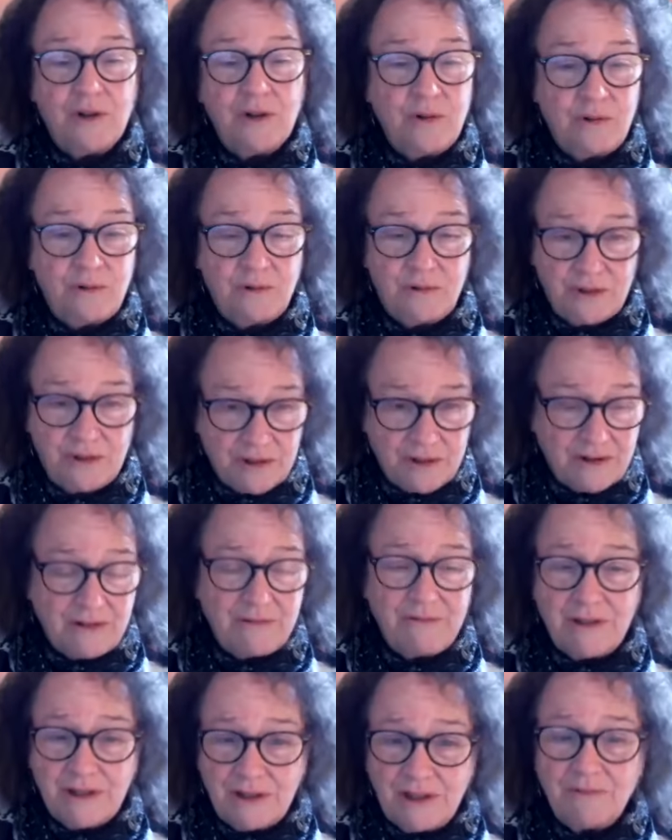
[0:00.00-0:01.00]
who, you
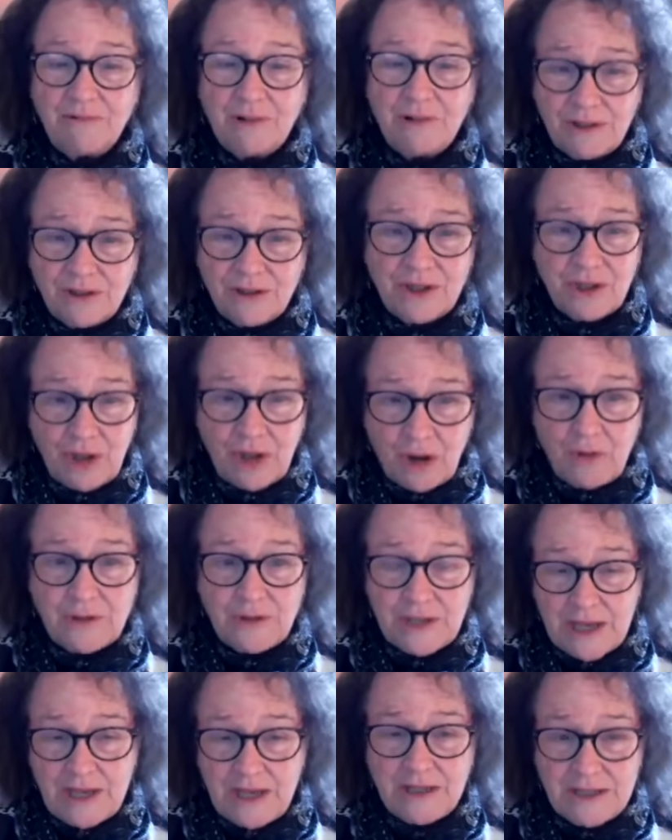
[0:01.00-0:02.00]
know, really run the show
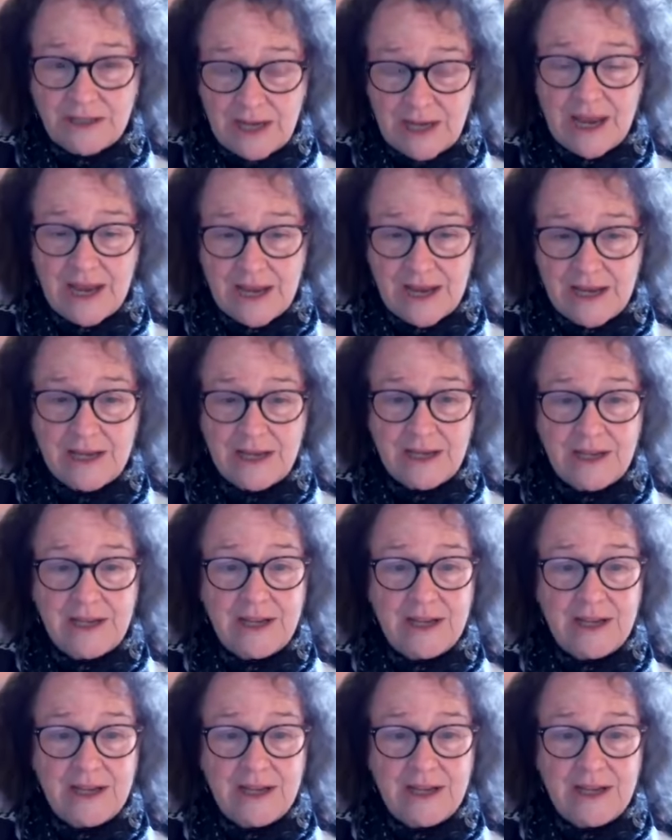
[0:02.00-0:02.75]
day to day,